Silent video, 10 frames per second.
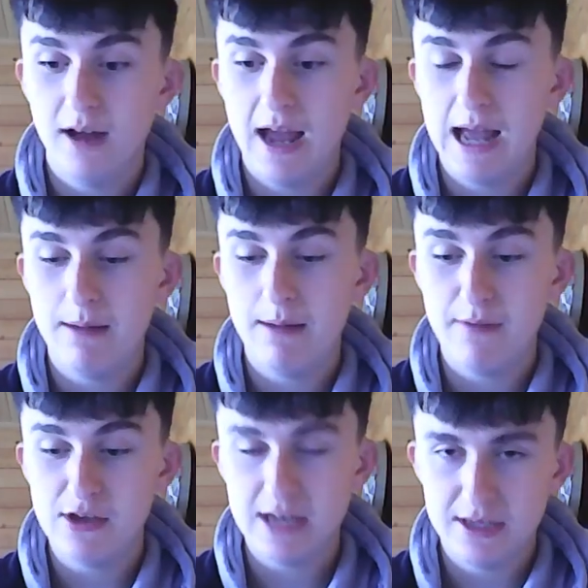
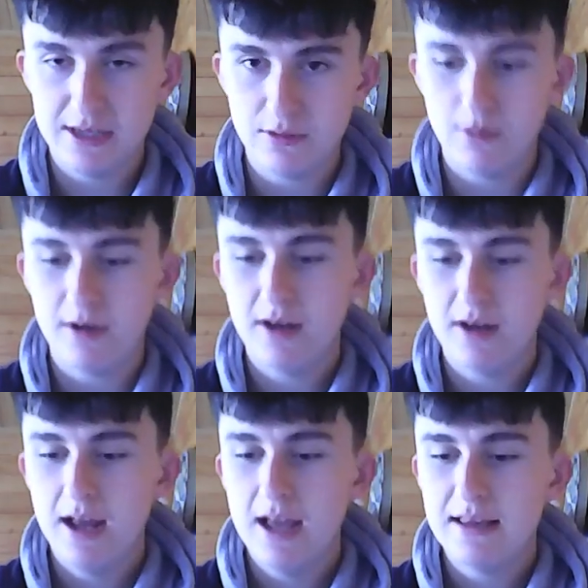Eventually he scored.
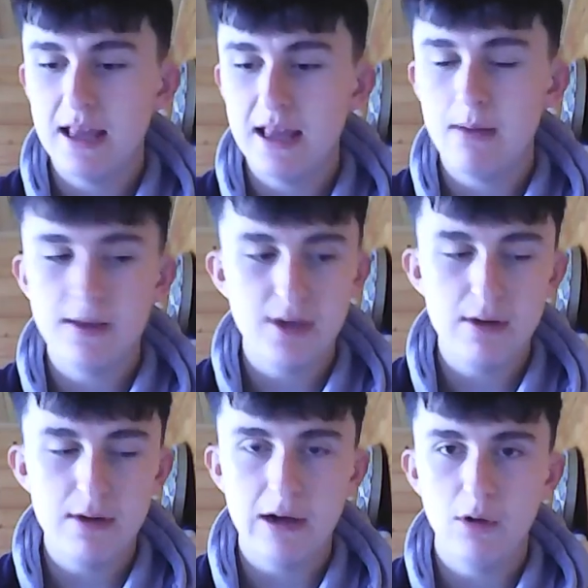Then they went
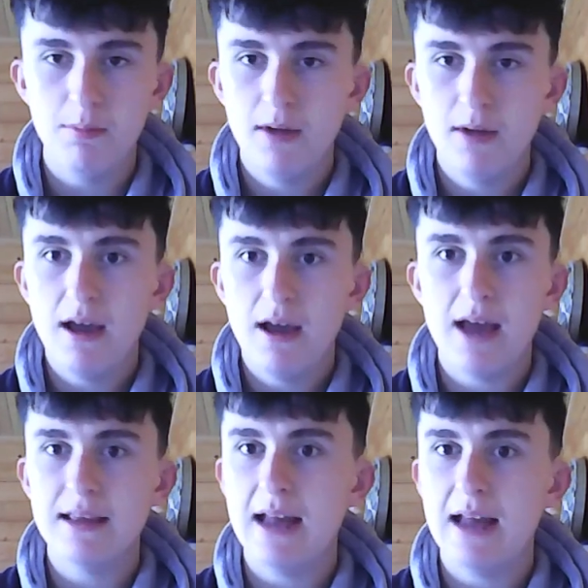2-0 up,
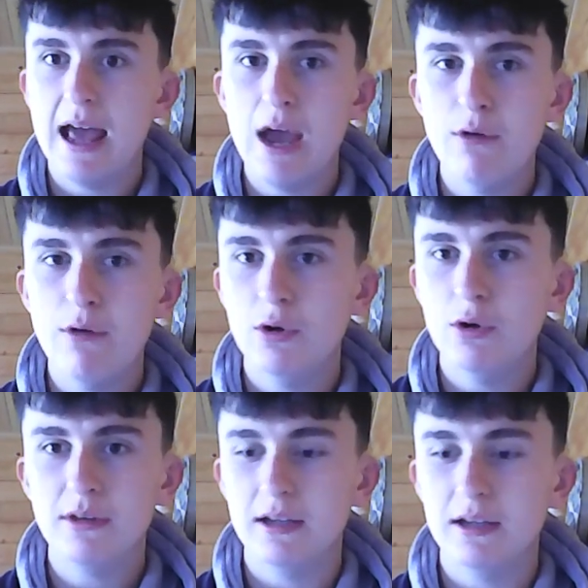and then out of
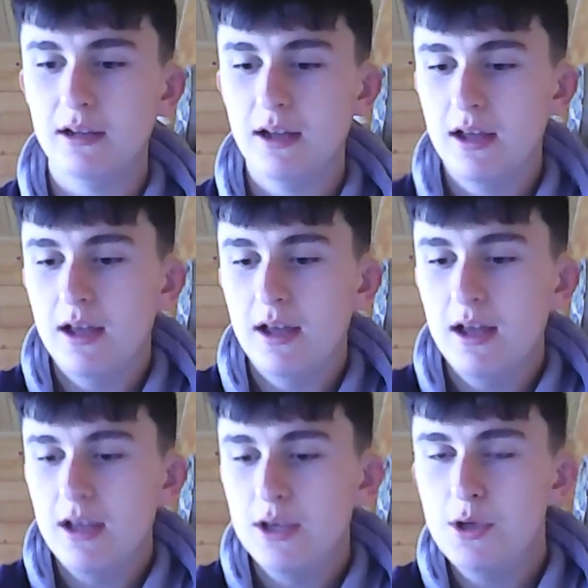nothing,
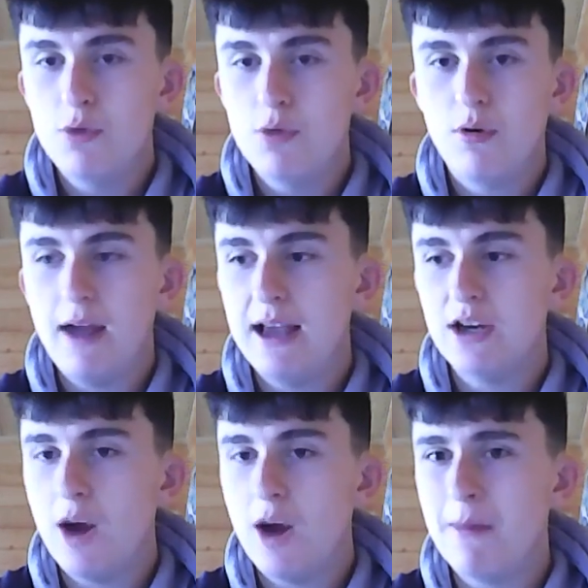Ukraine,
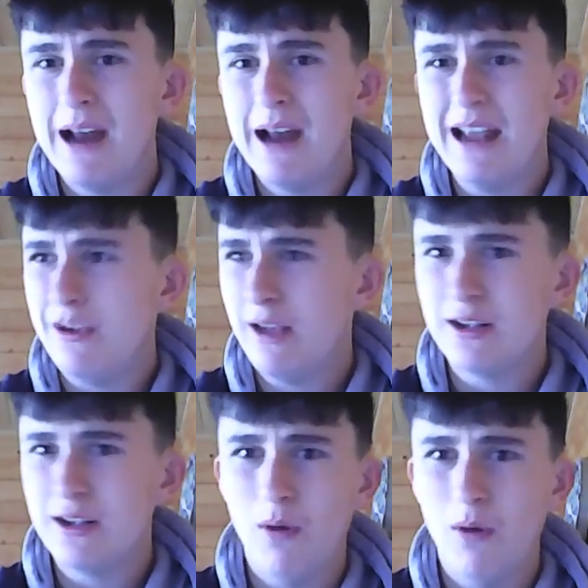Yarmolenko,
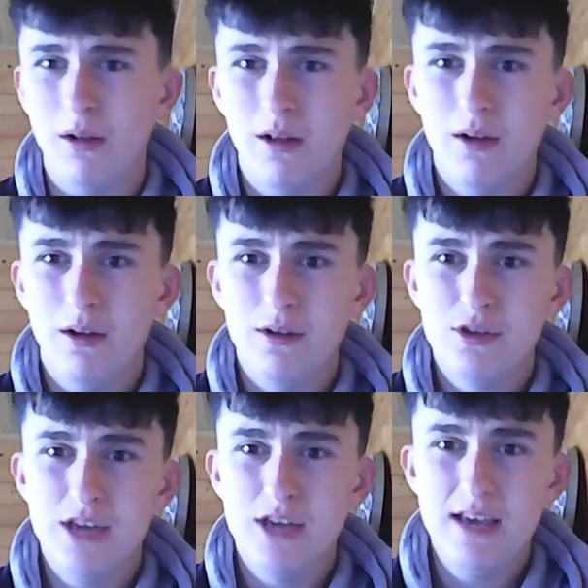that goal,
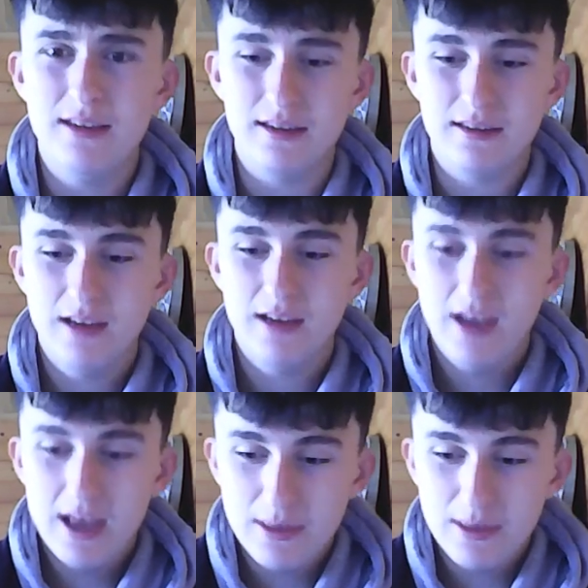Jesus,
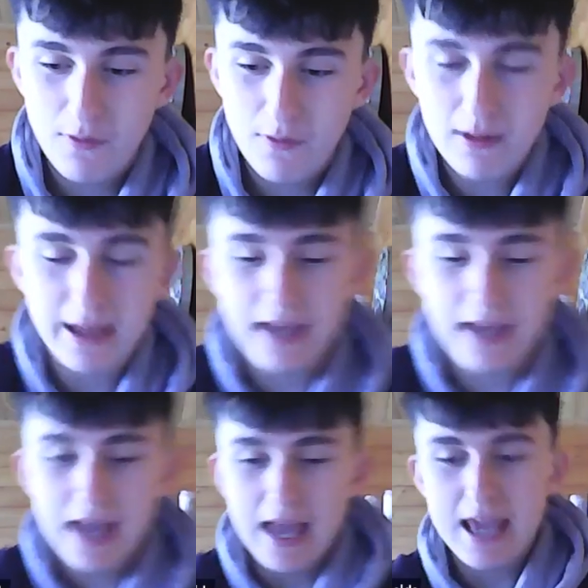he
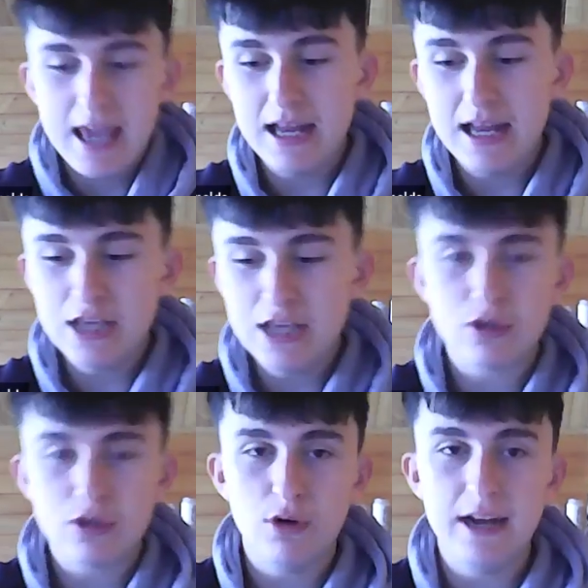literally
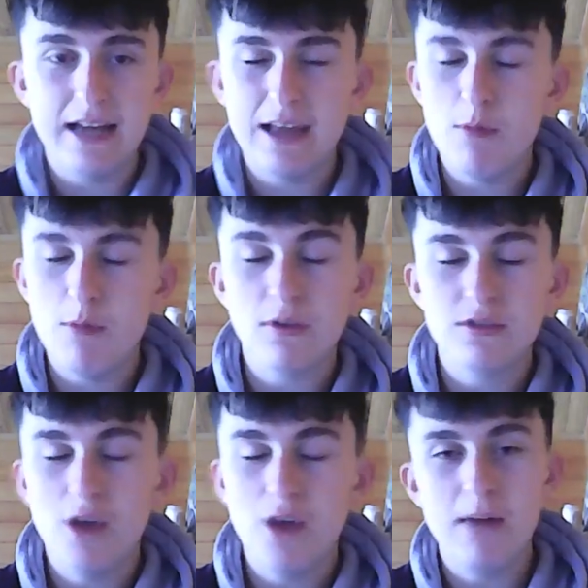just cut in. It was
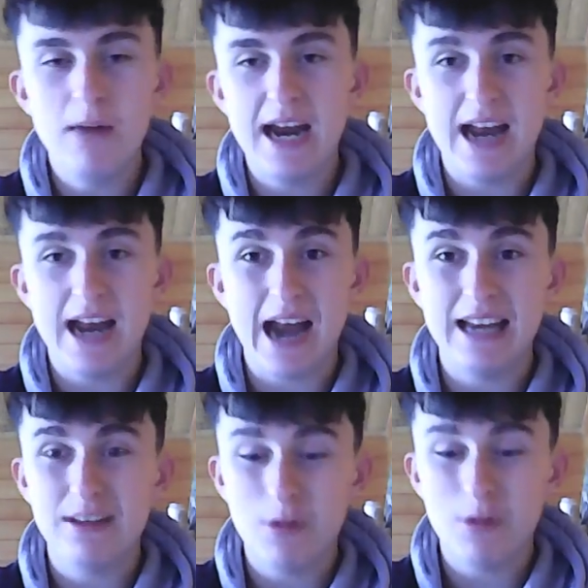no need, and
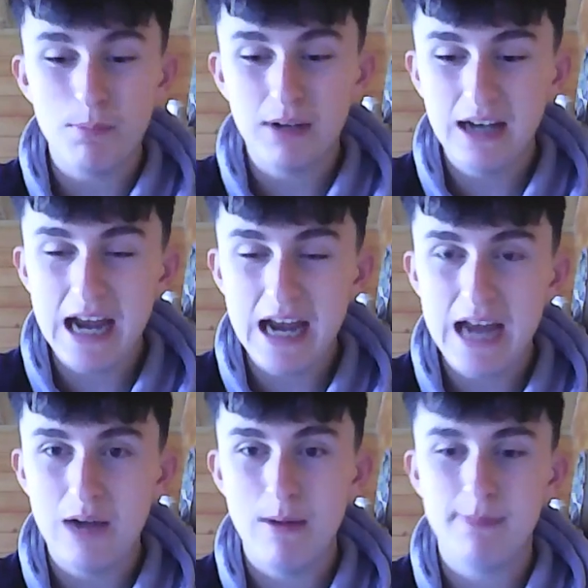he's
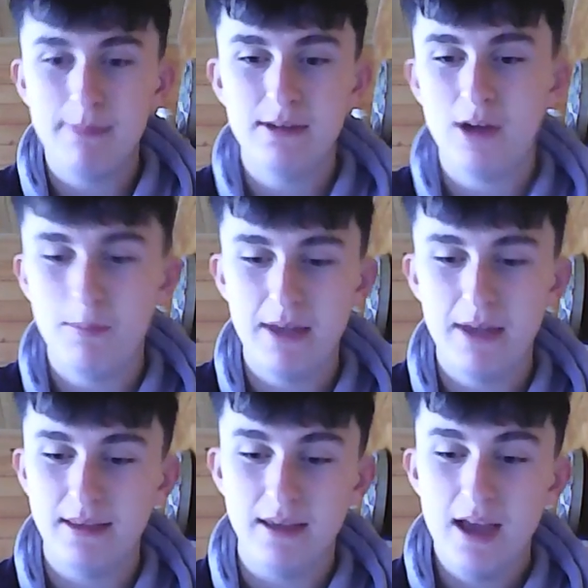completely whipped to top
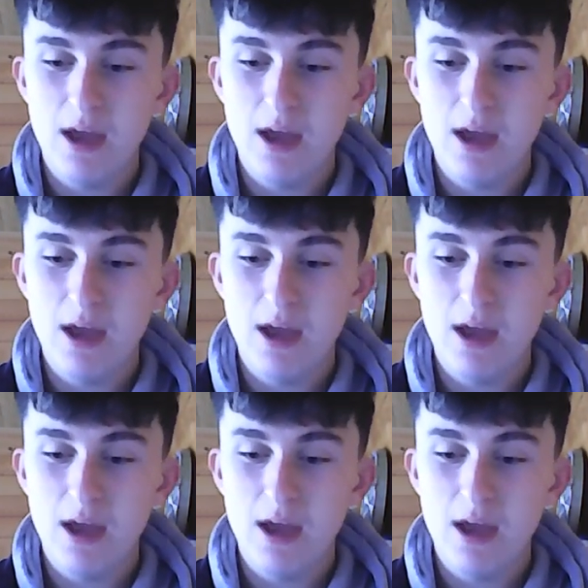bins.